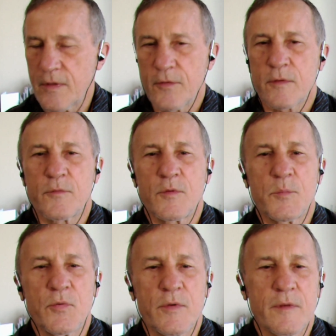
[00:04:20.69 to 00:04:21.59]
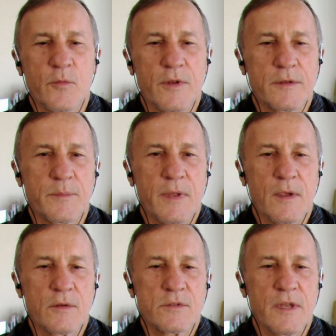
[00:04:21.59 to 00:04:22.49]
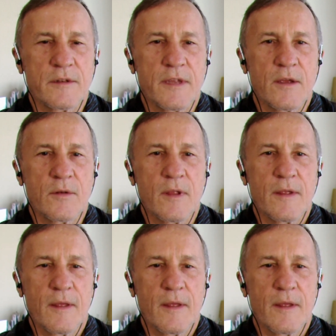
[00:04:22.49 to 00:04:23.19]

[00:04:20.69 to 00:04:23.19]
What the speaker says: those are a few points I wanted to make. I jotted down.